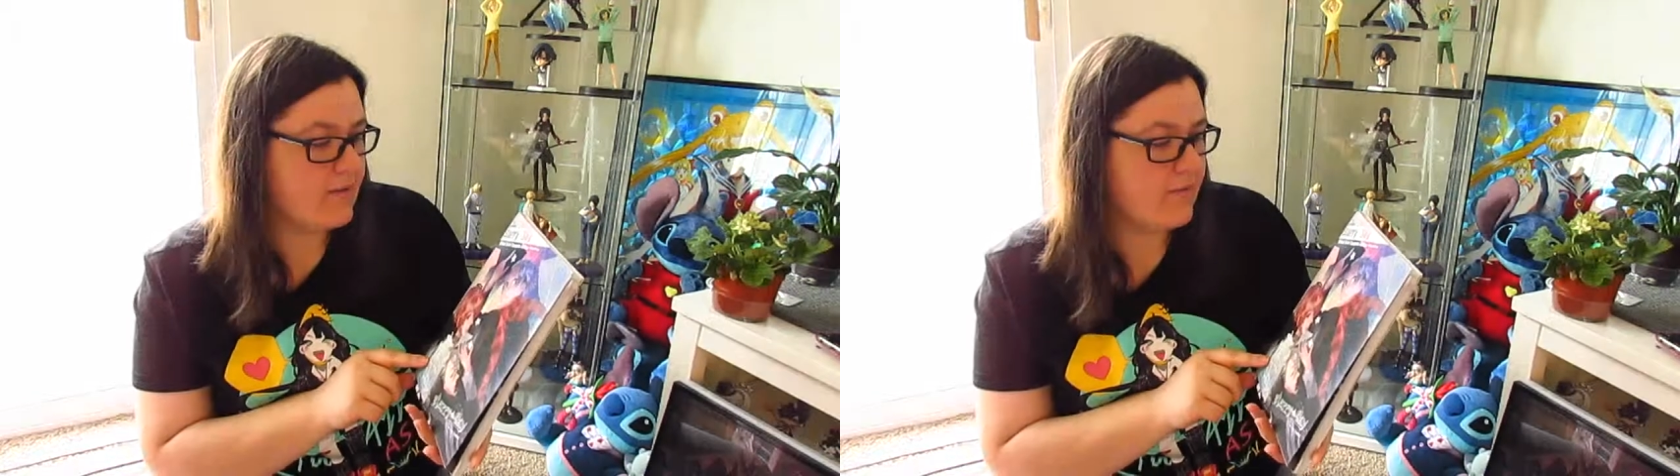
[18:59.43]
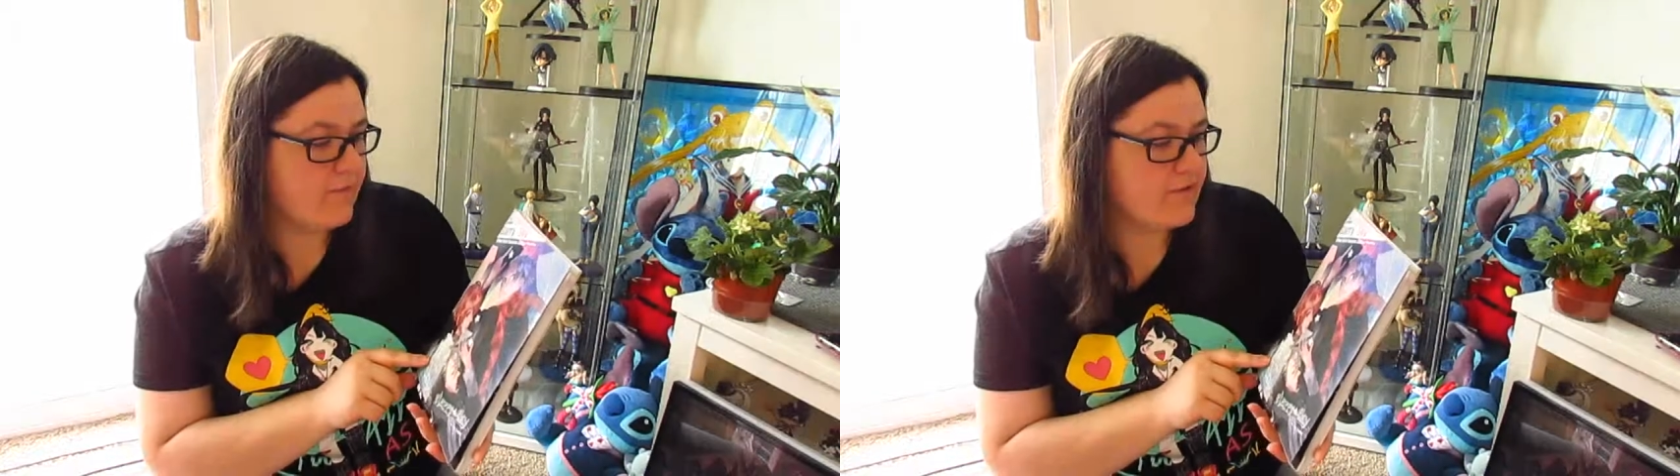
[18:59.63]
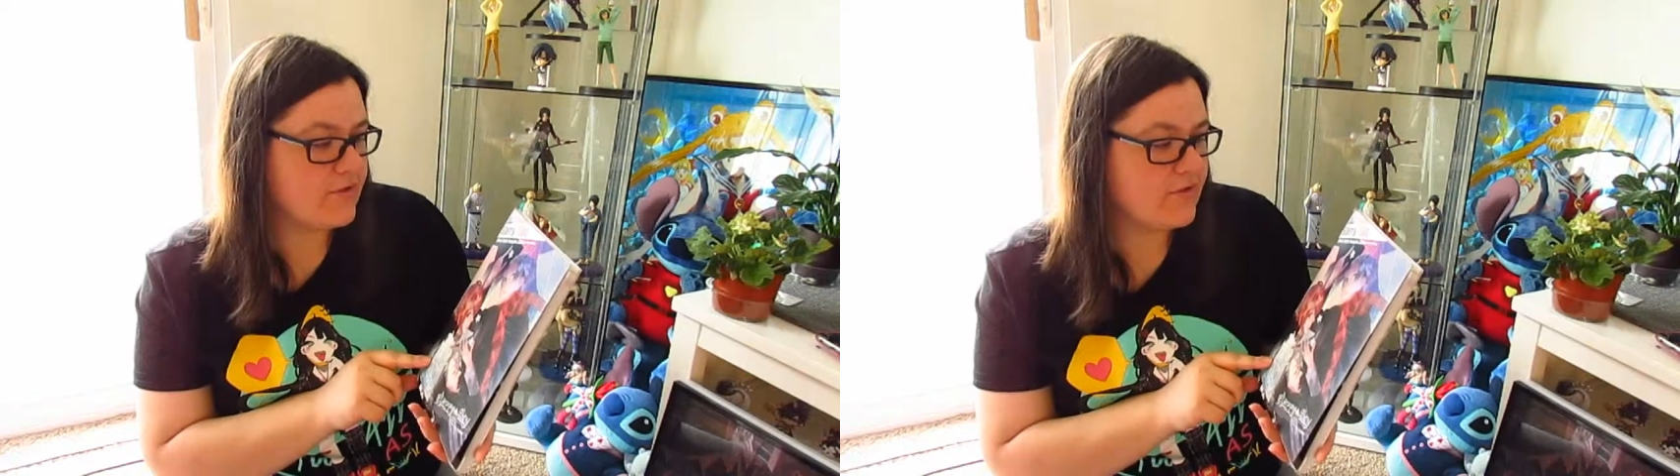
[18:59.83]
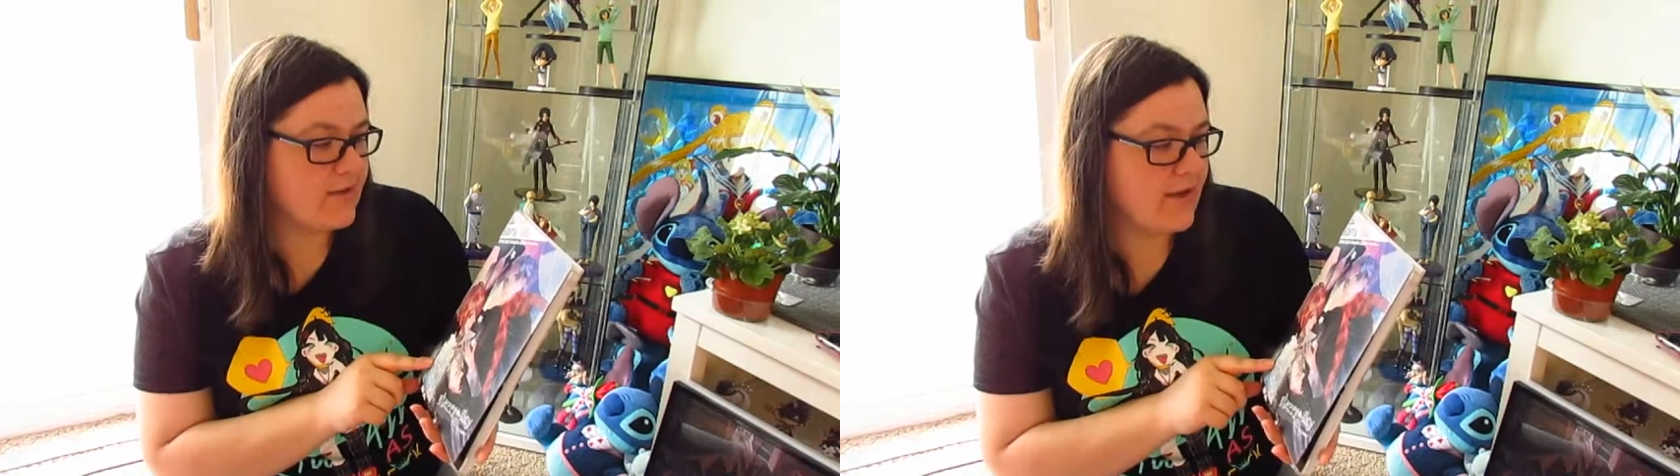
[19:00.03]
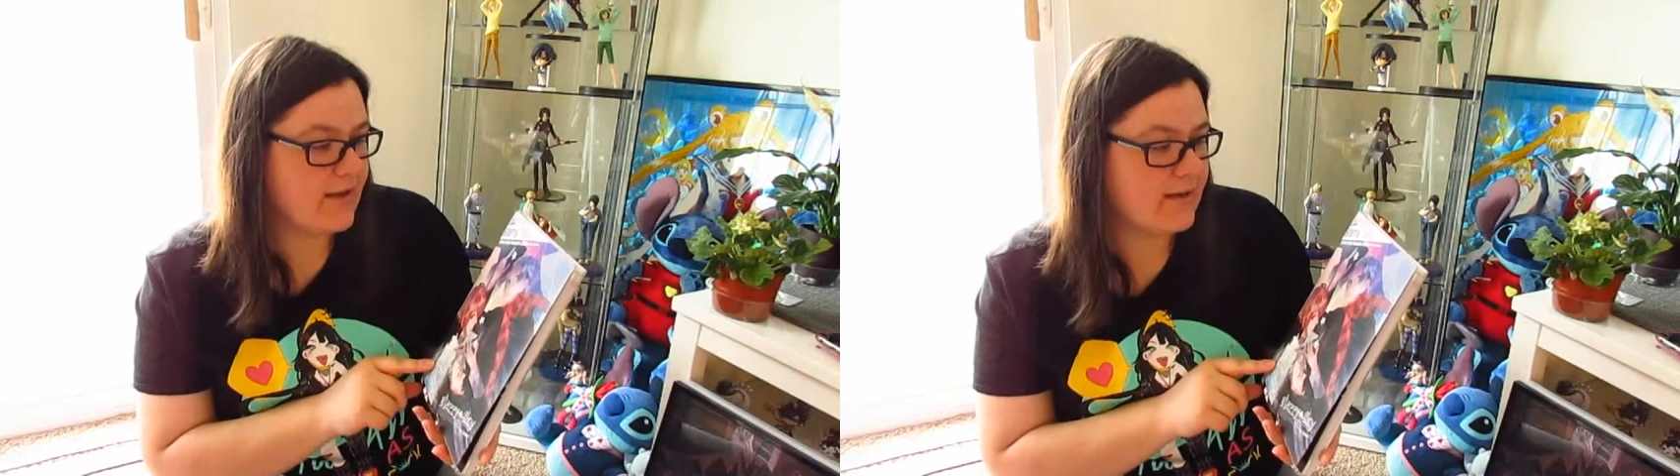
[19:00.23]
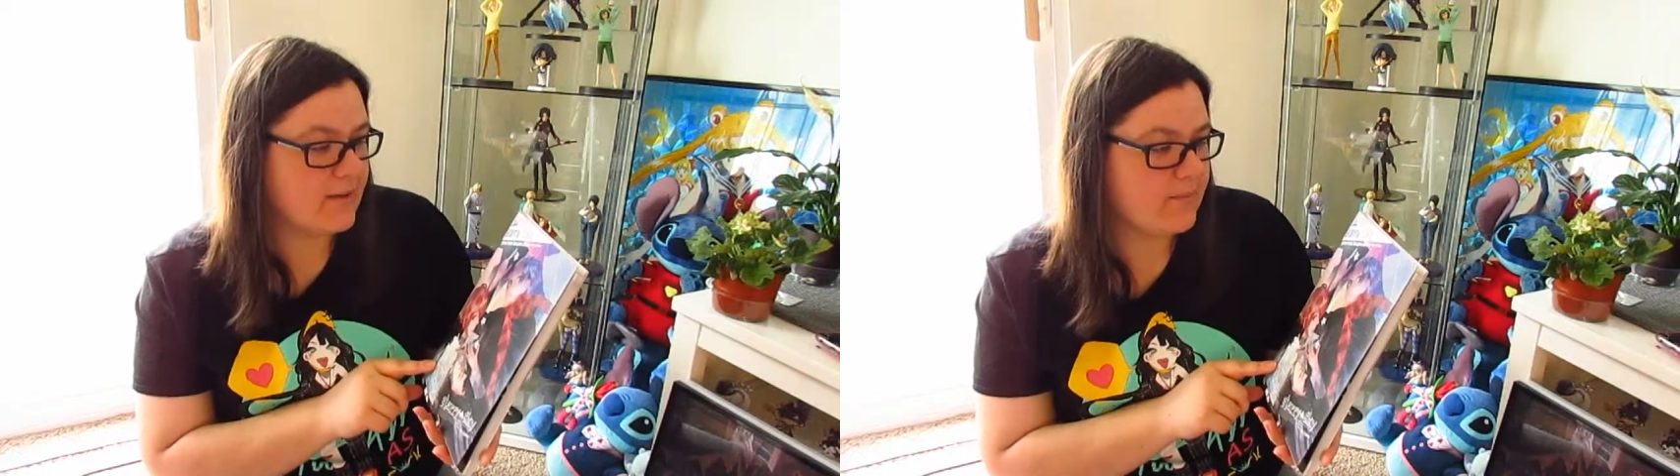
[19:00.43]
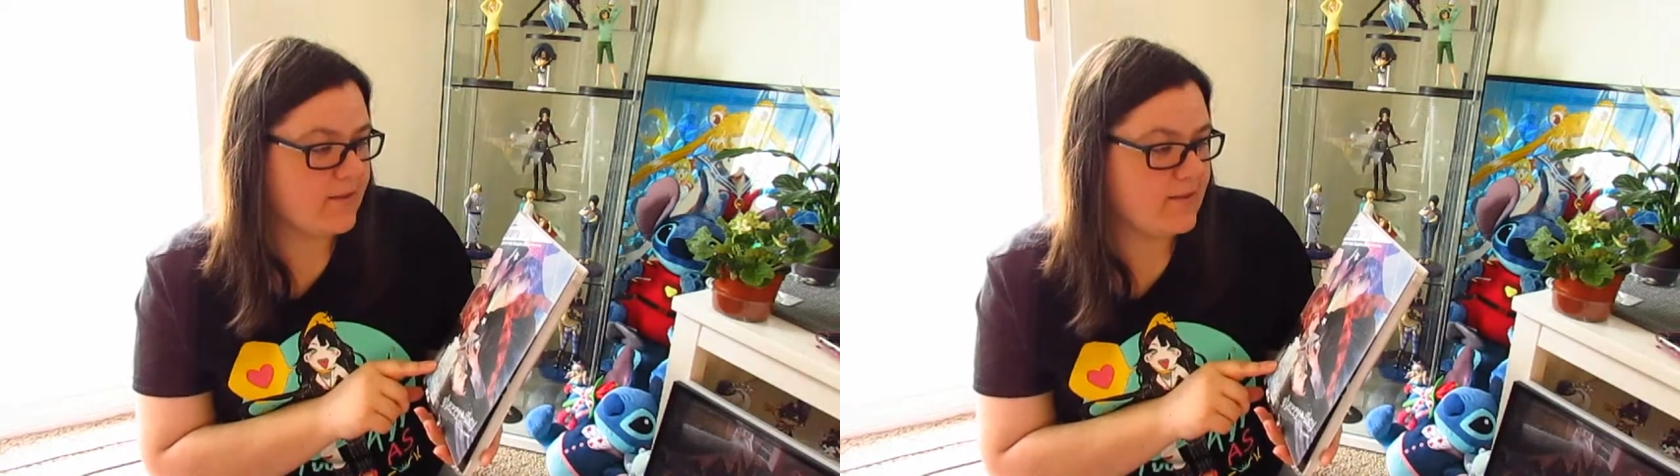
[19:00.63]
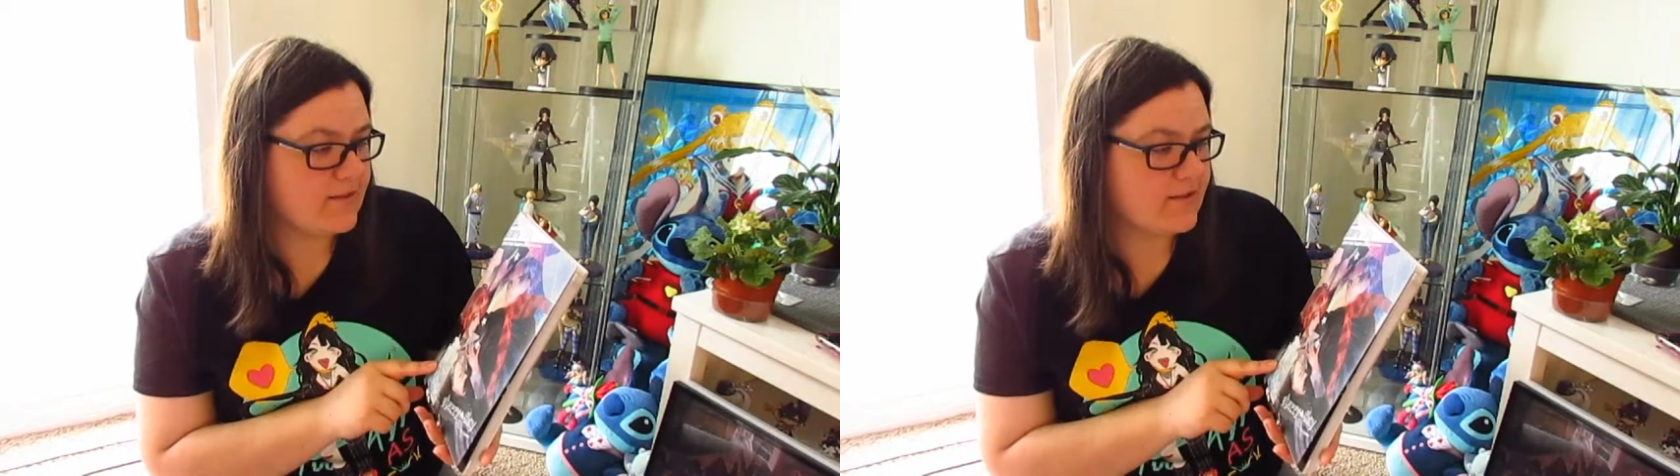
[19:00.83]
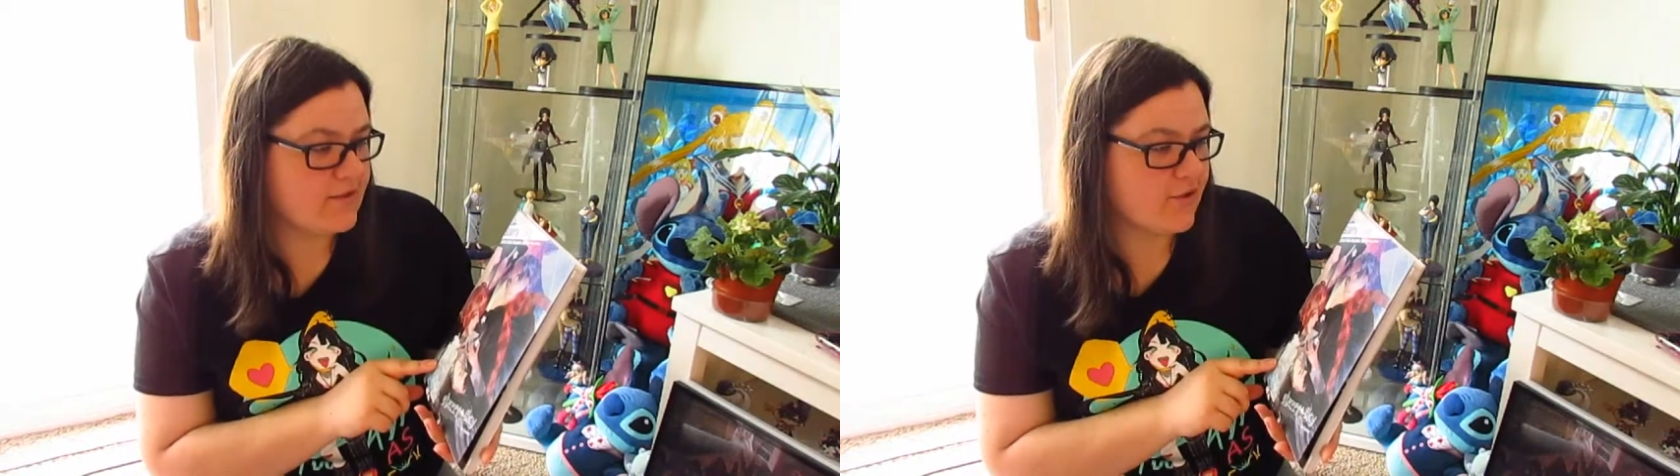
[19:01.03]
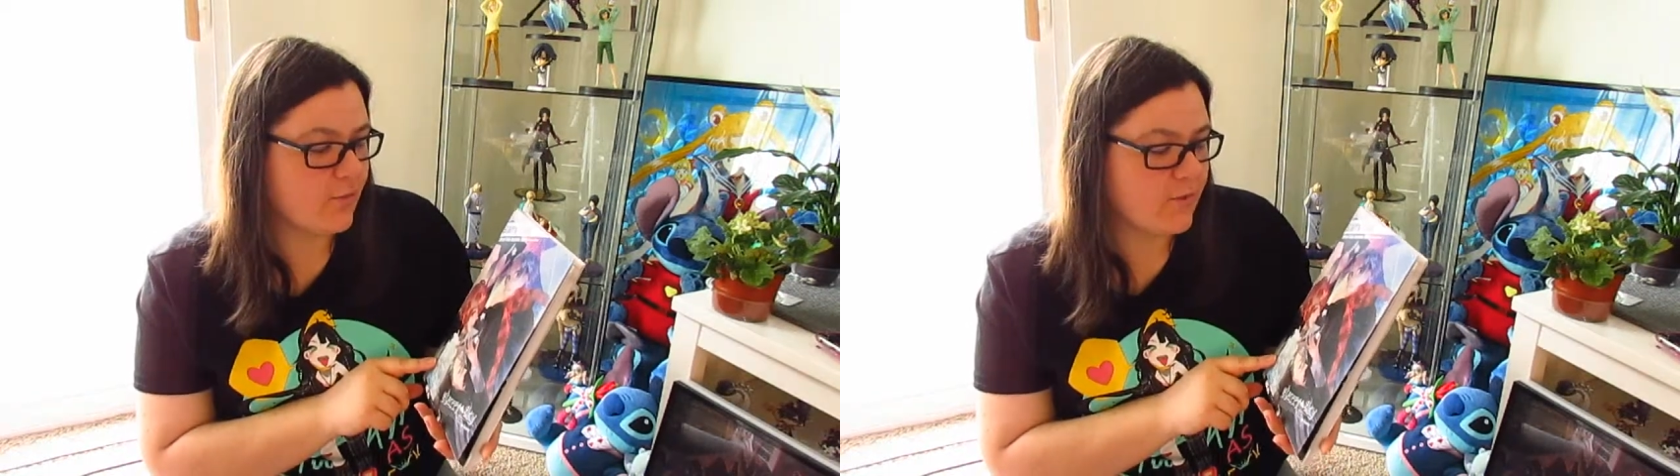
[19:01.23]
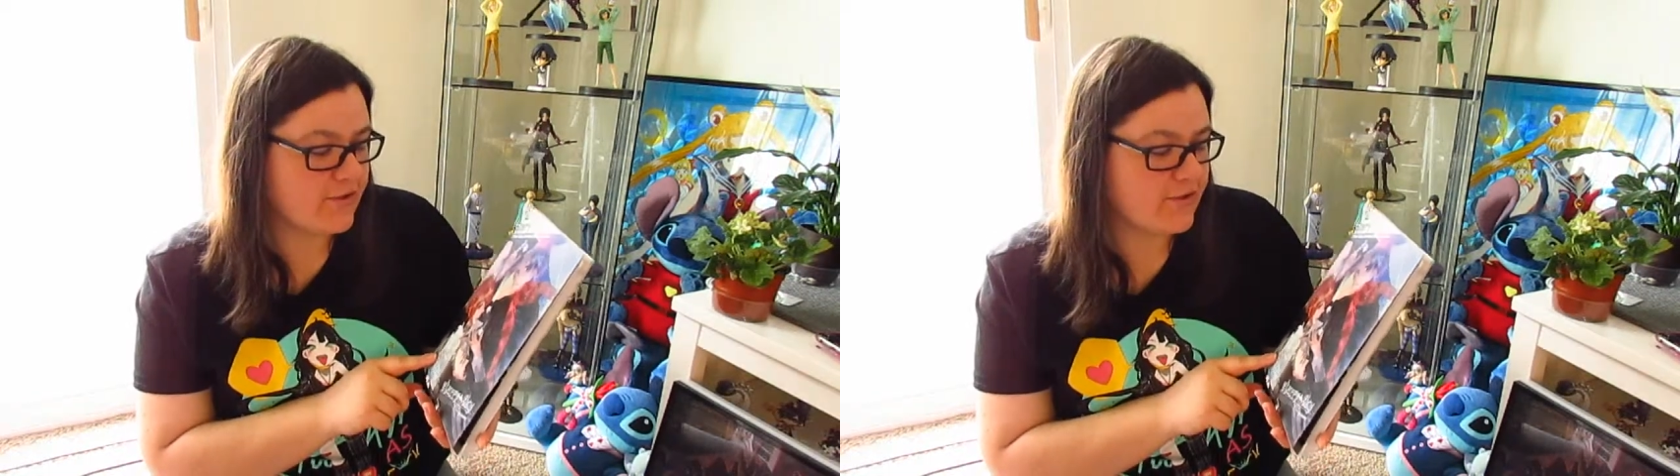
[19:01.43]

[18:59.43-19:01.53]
official guide complete edition